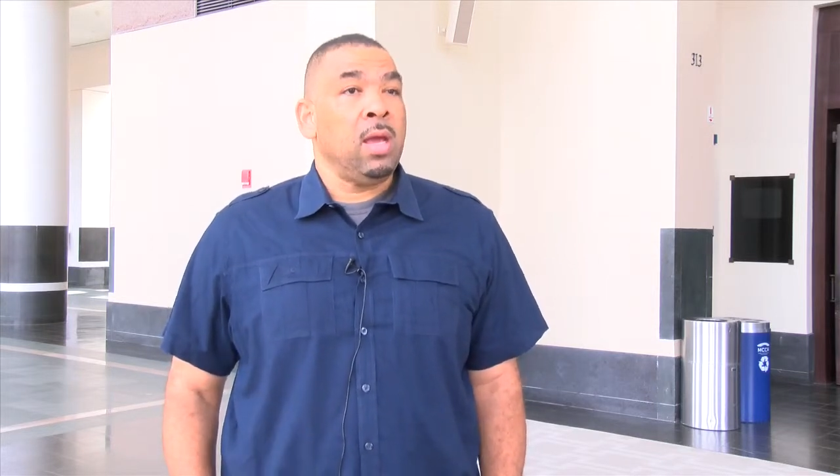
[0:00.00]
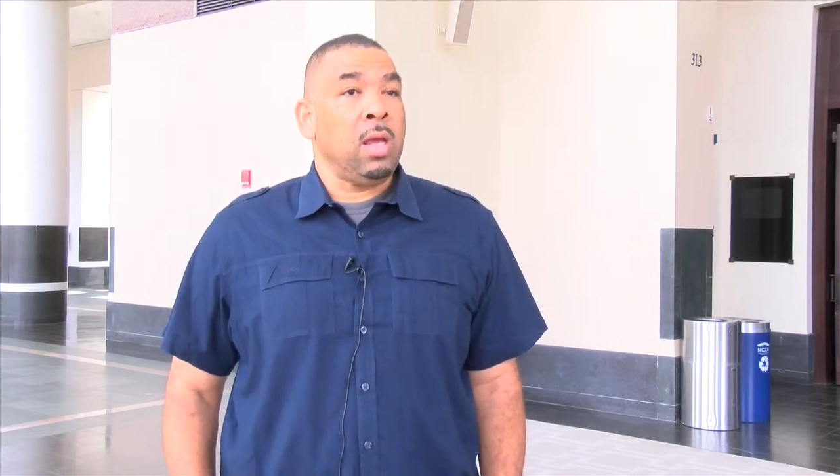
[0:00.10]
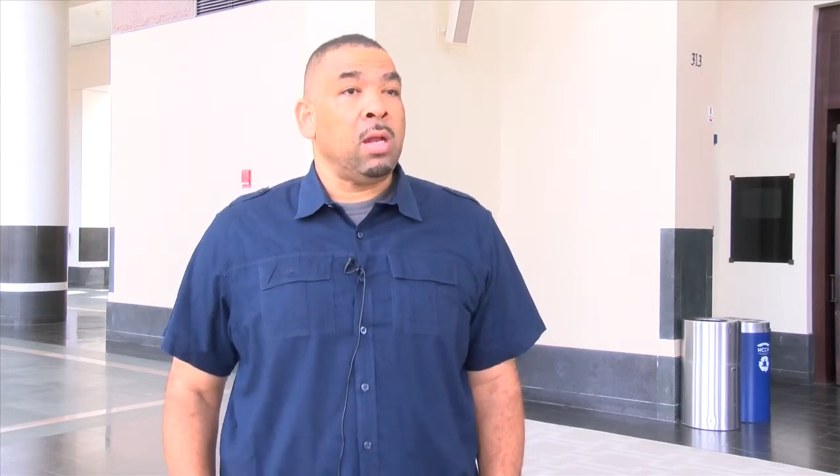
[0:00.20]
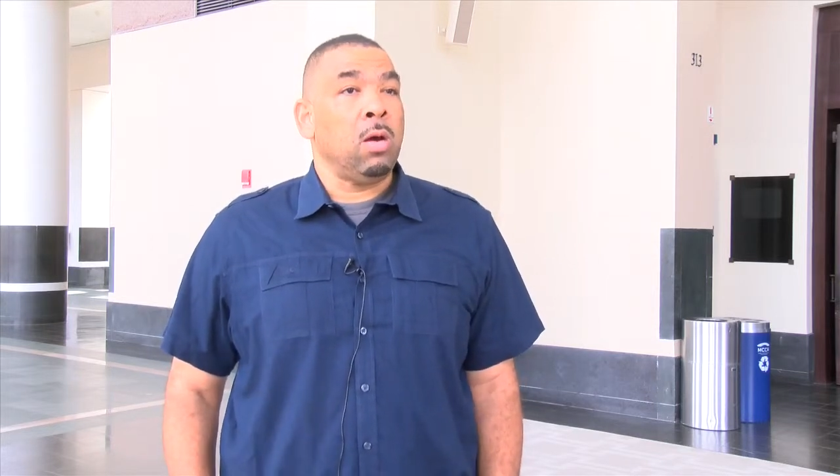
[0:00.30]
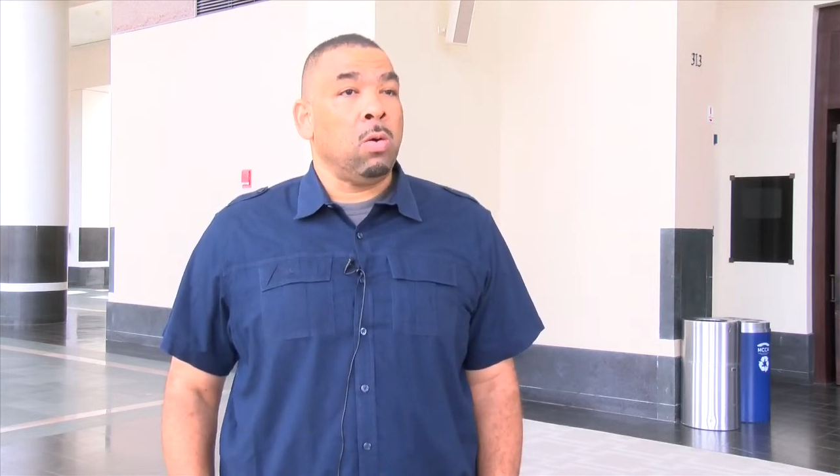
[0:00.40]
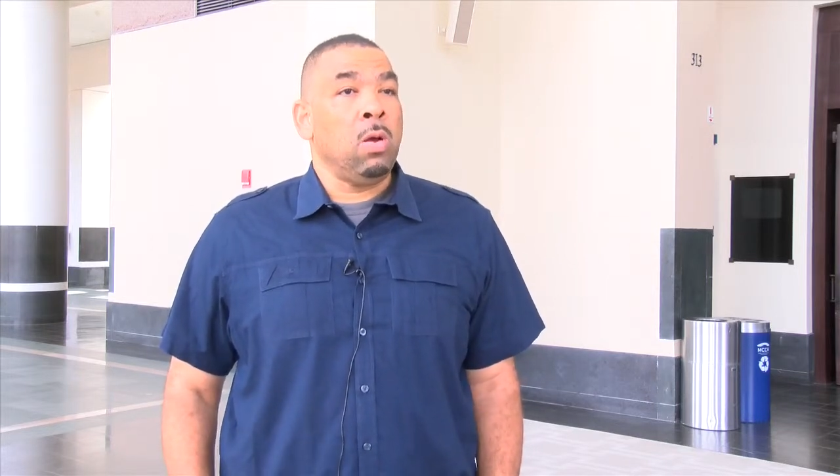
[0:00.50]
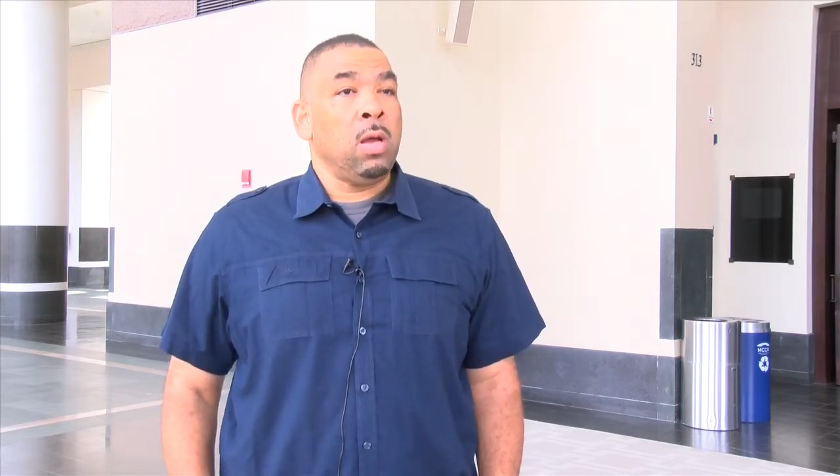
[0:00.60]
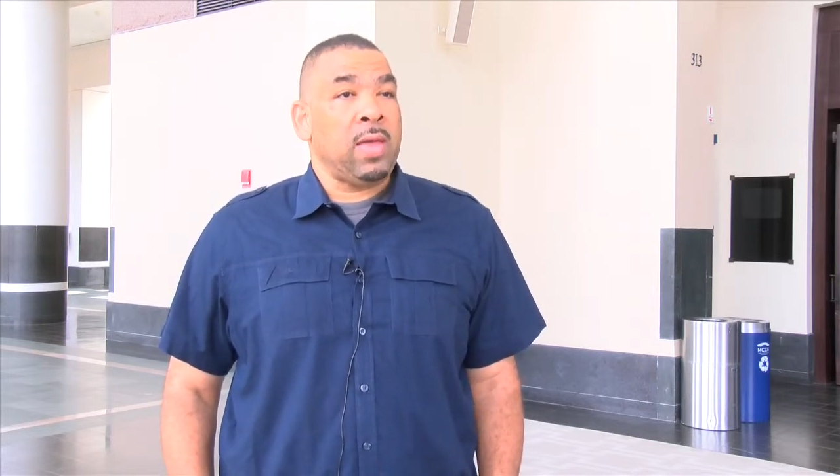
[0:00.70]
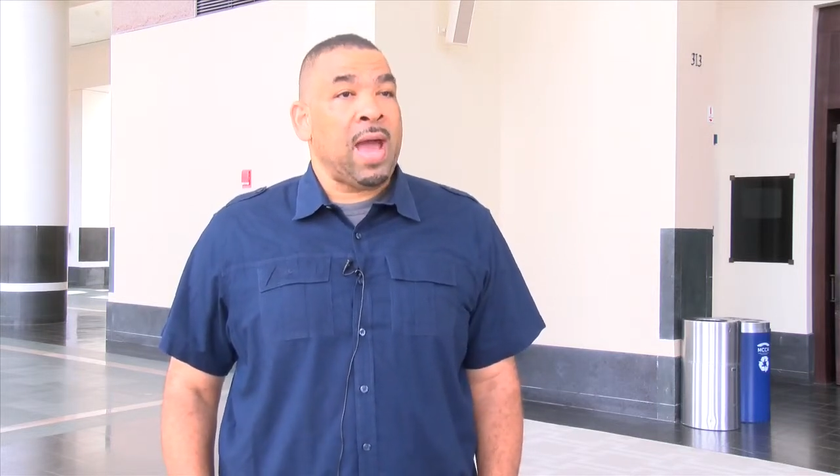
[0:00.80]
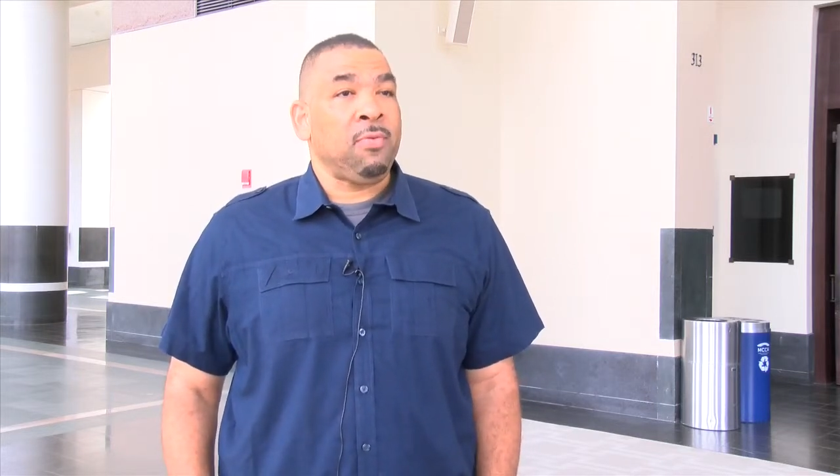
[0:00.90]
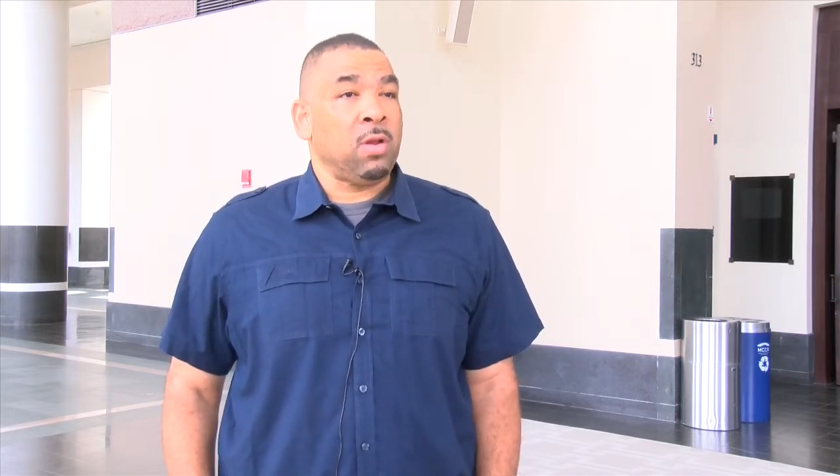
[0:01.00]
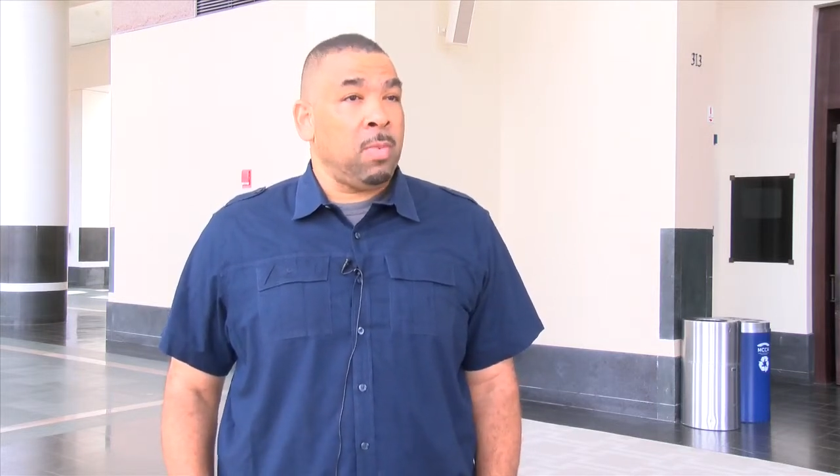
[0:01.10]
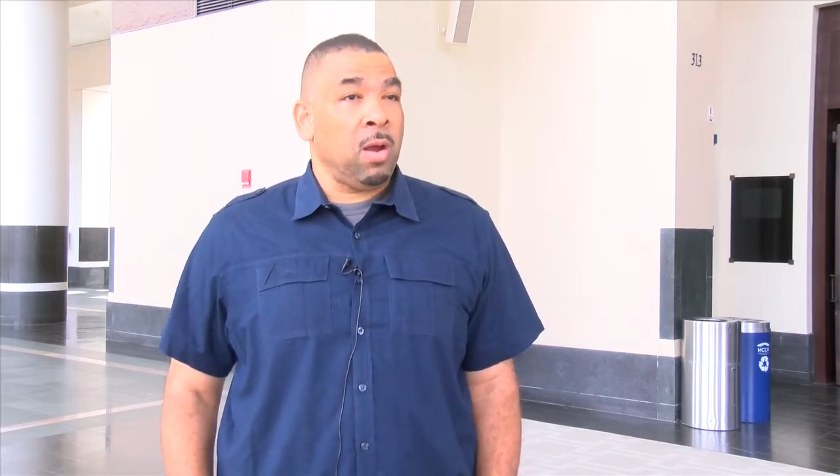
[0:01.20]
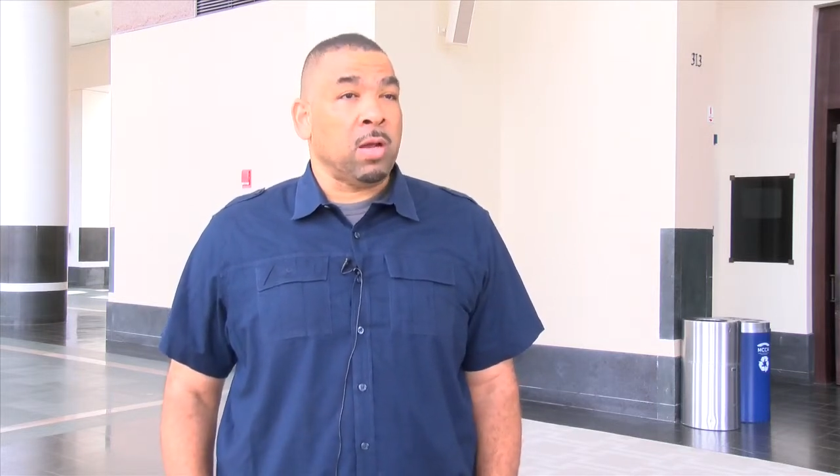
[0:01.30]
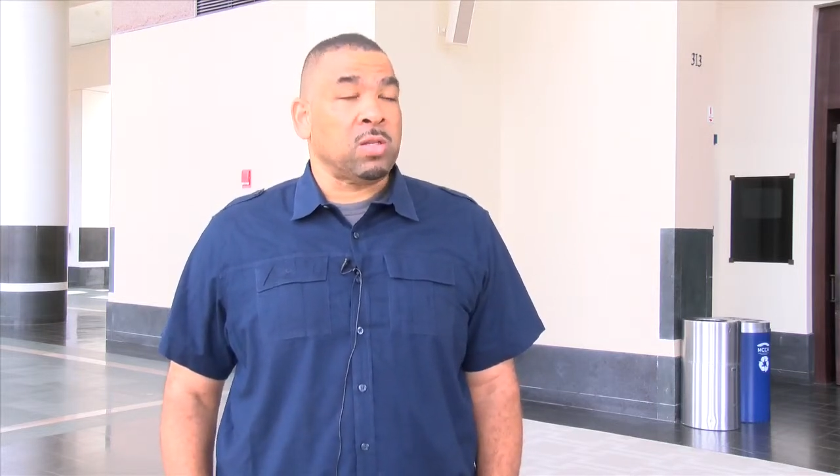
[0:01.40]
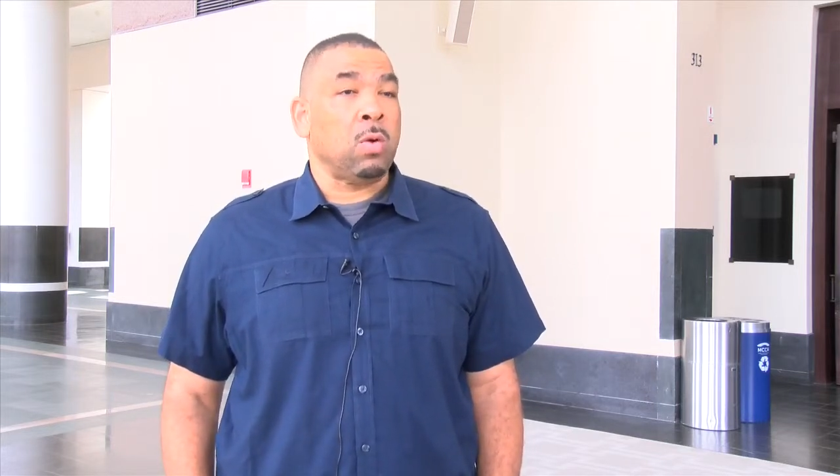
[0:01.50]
the African Americans